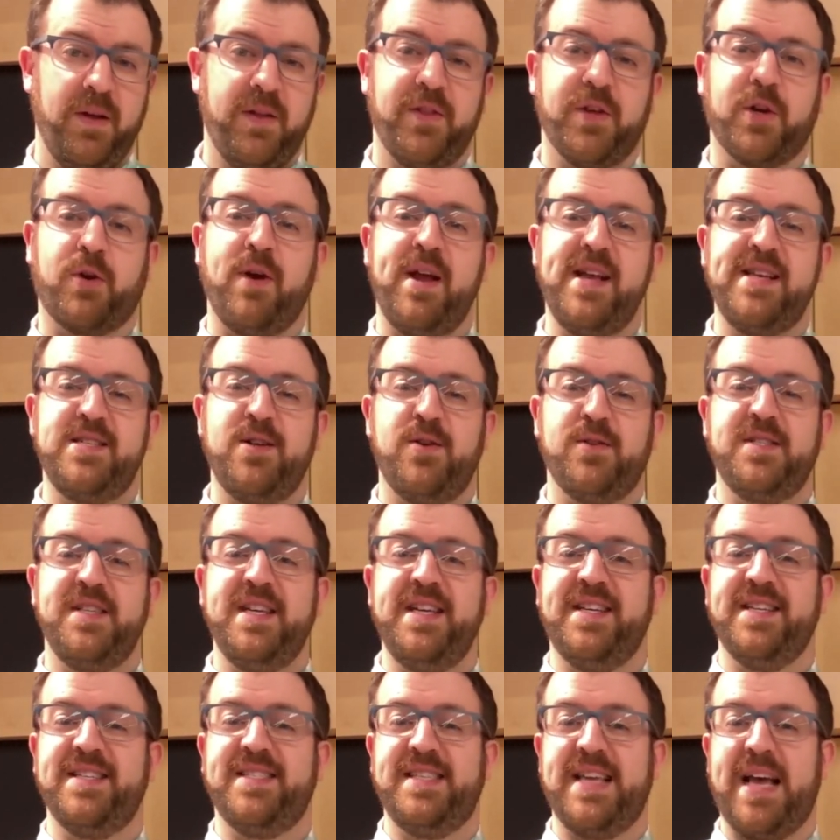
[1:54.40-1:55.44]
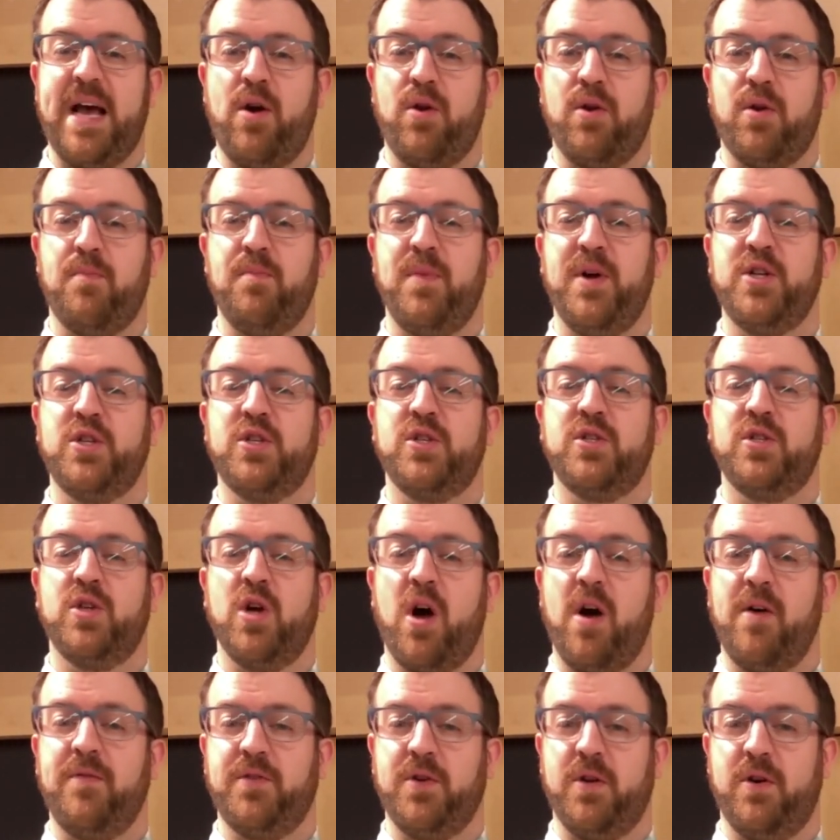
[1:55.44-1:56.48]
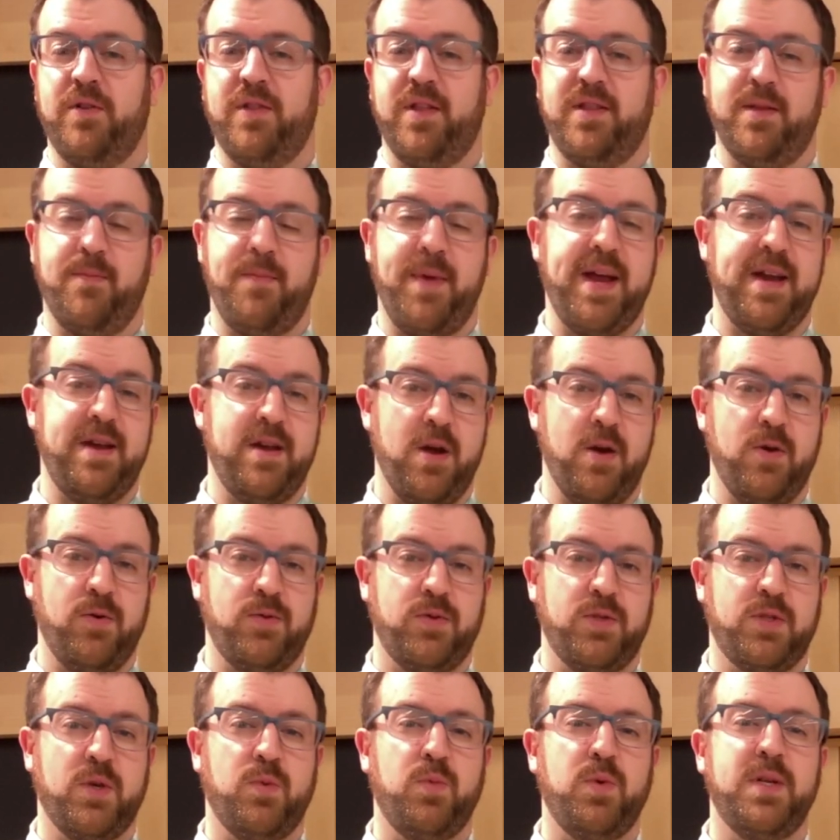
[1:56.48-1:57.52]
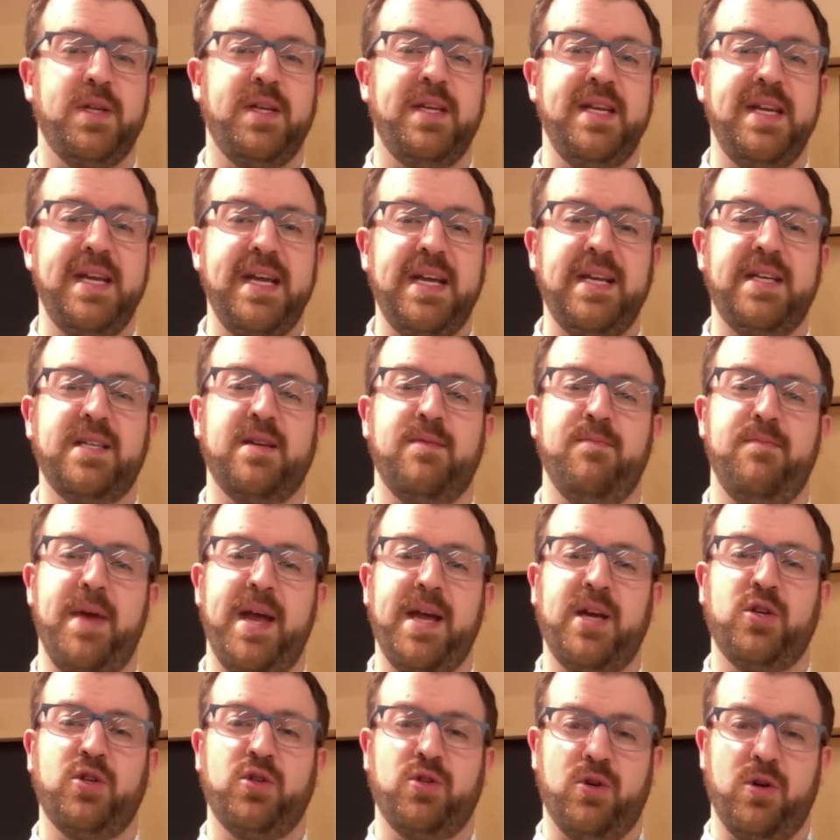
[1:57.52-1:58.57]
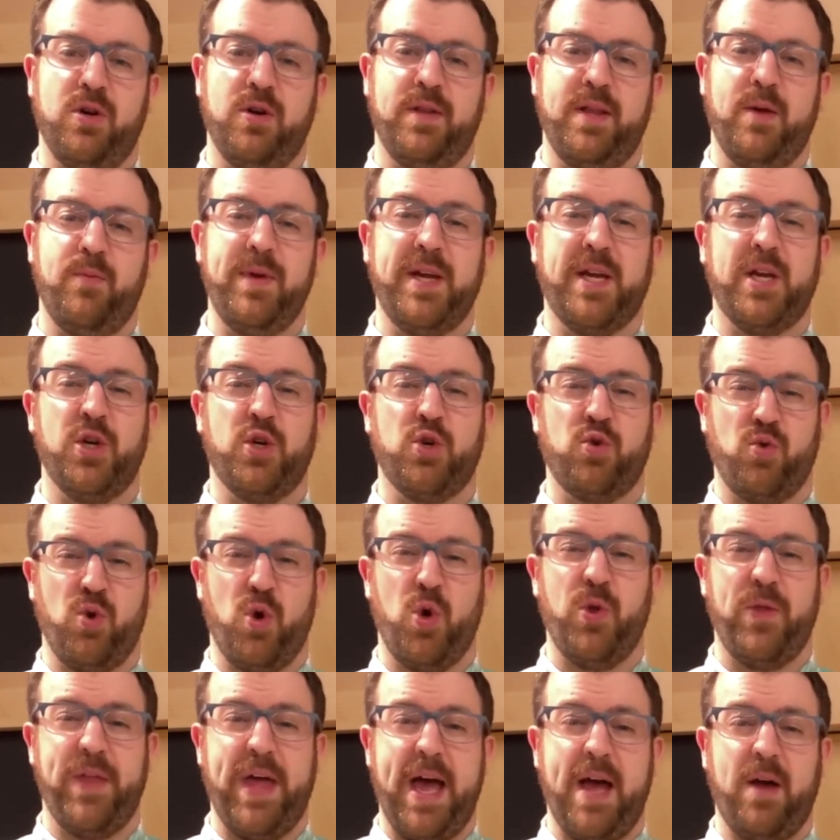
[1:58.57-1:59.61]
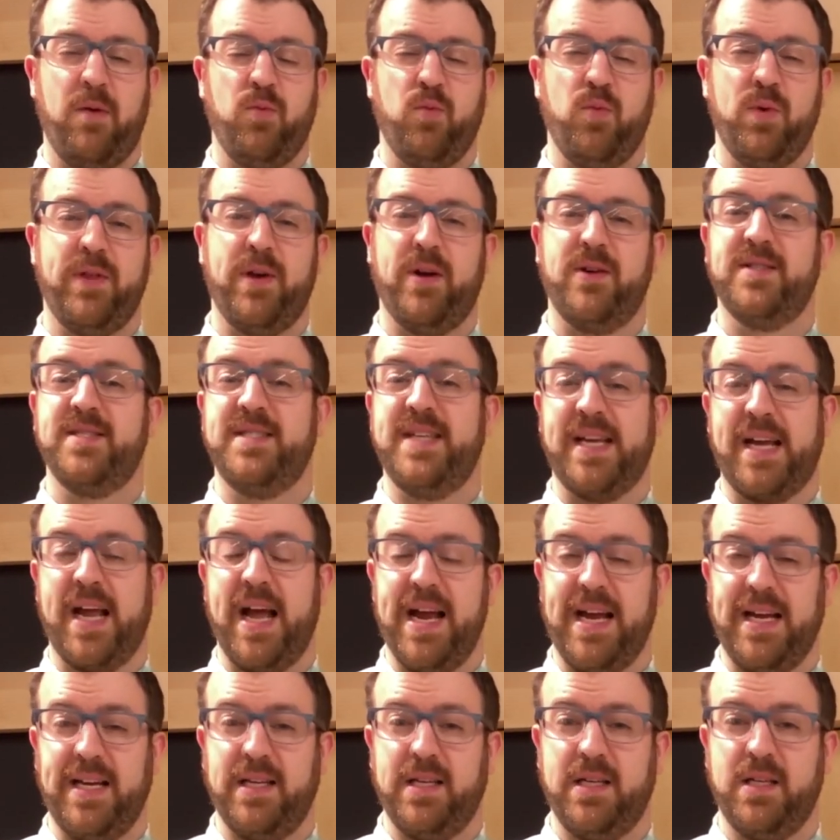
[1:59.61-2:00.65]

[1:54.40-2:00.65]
The grace notes need to sound much softer than the main note, so we'll need to make sure that we control that with our stick height.